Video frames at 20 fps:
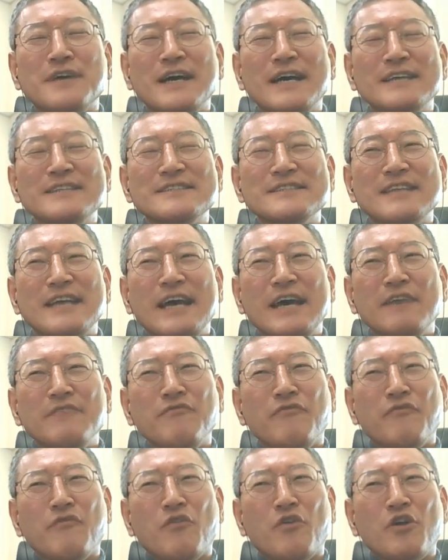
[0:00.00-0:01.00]
as an
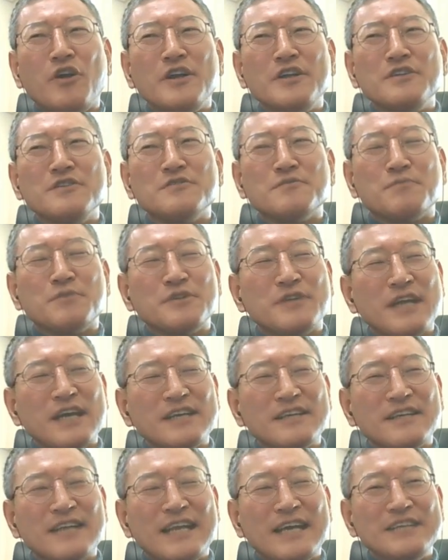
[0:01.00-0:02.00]
effort to
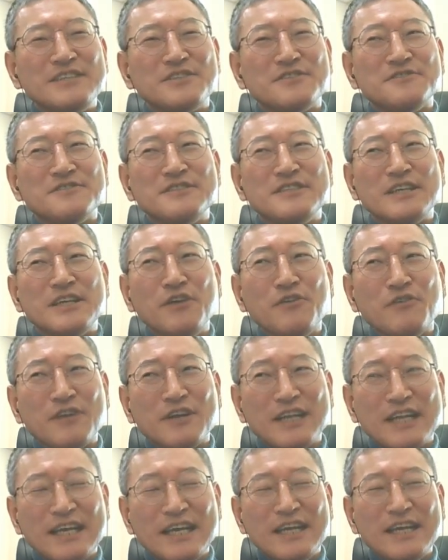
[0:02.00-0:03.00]
protect national
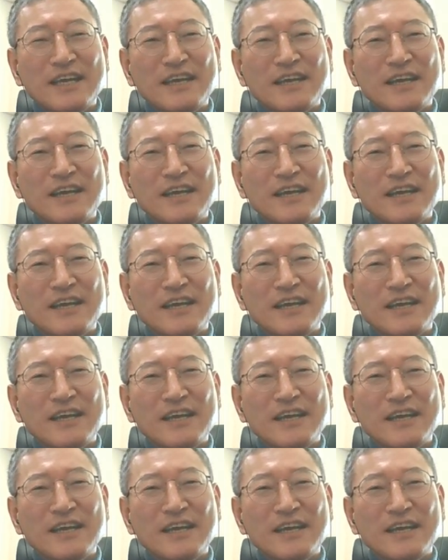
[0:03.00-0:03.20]
security.